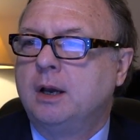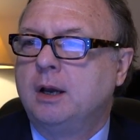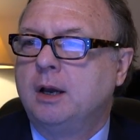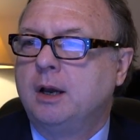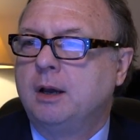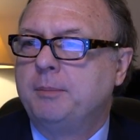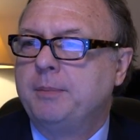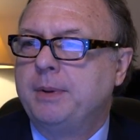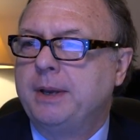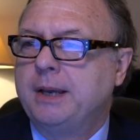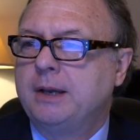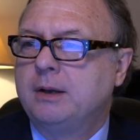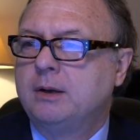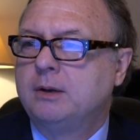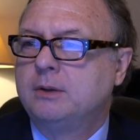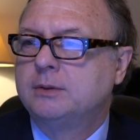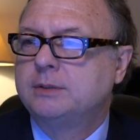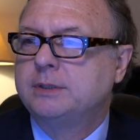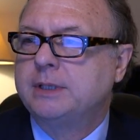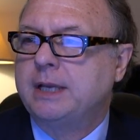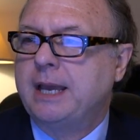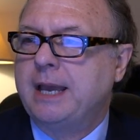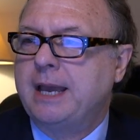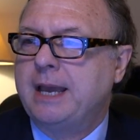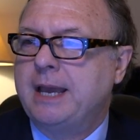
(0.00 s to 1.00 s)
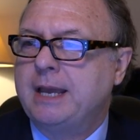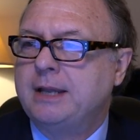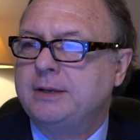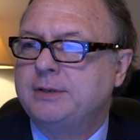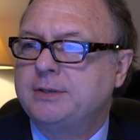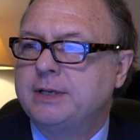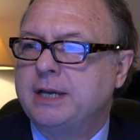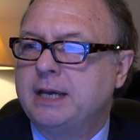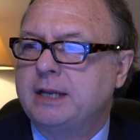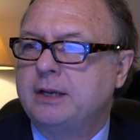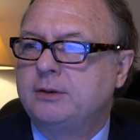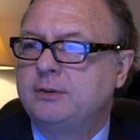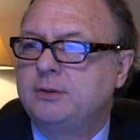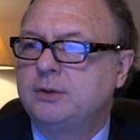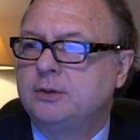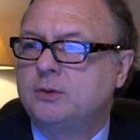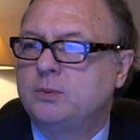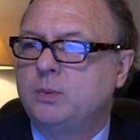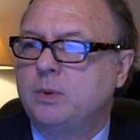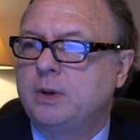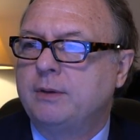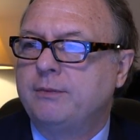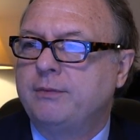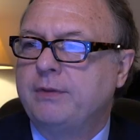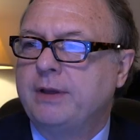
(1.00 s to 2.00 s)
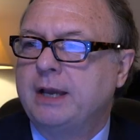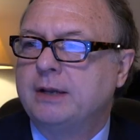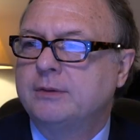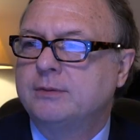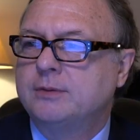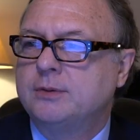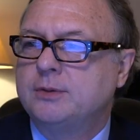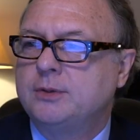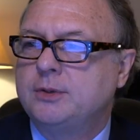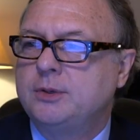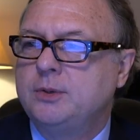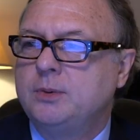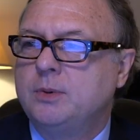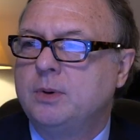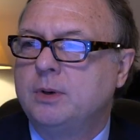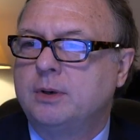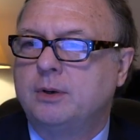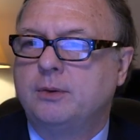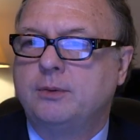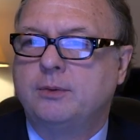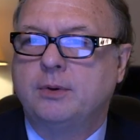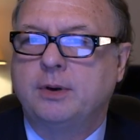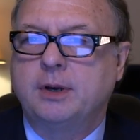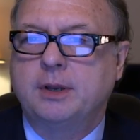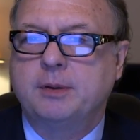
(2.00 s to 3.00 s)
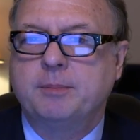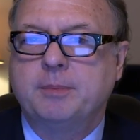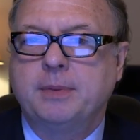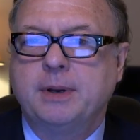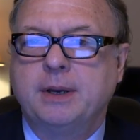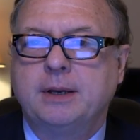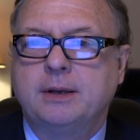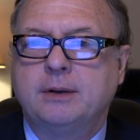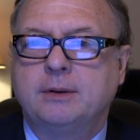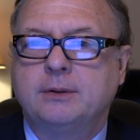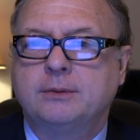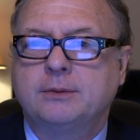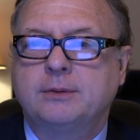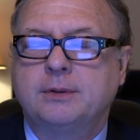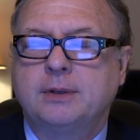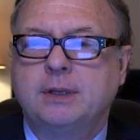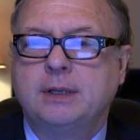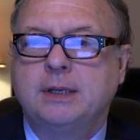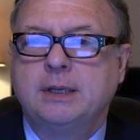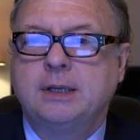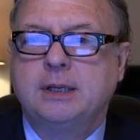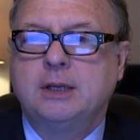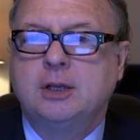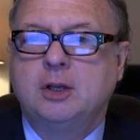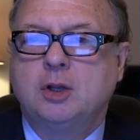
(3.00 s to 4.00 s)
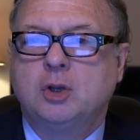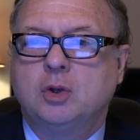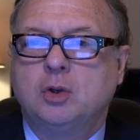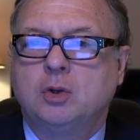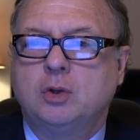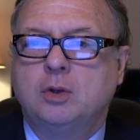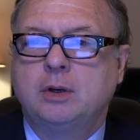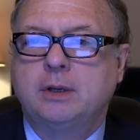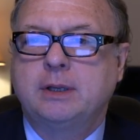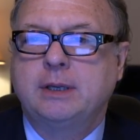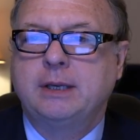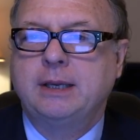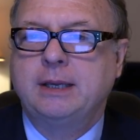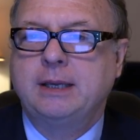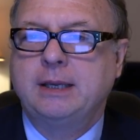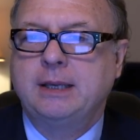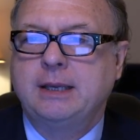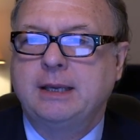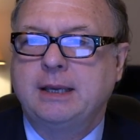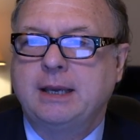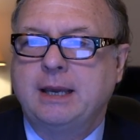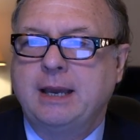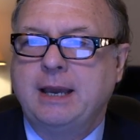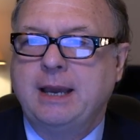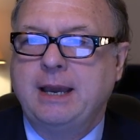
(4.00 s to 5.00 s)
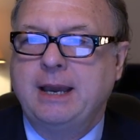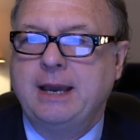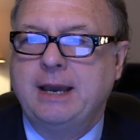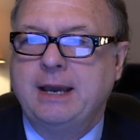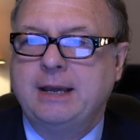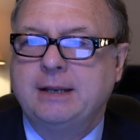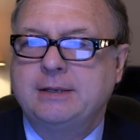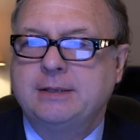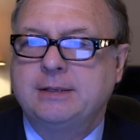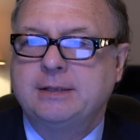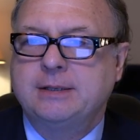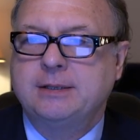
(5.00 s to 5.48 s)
bales, and China took 12,200 running bales. Looking at